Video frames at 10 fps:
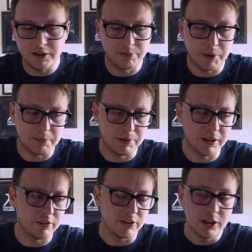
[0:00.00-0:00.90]
by
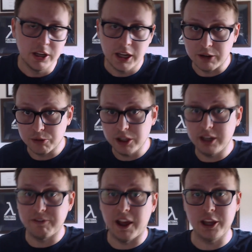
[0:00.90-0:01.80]
piece and really
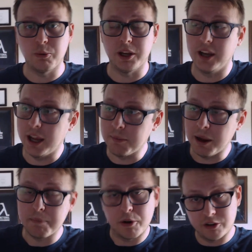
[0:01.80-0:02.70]
evaluate, am I
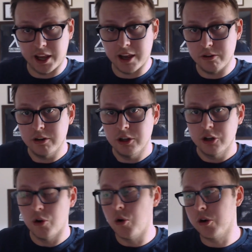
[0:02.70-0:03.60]
burnt out
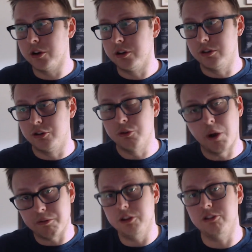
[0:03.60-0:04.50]
or do I
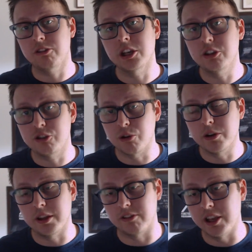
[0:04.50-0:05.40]
really just not enjoy
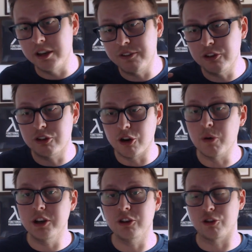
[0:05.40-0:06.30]
this? And if you
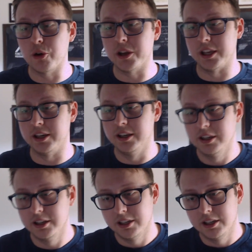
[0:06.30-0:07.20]
don't enjoy it,
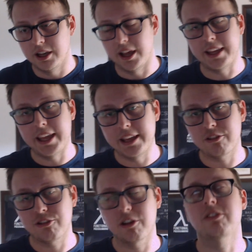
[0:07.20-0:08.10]
I can't
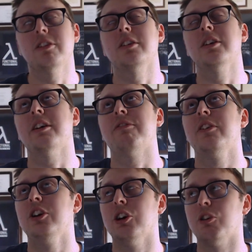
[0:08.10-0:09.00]
stress it enough,
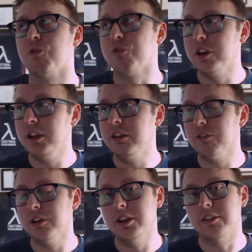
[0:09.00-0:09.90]
really
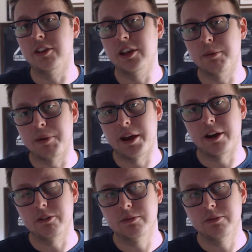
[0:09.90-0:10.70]
really think about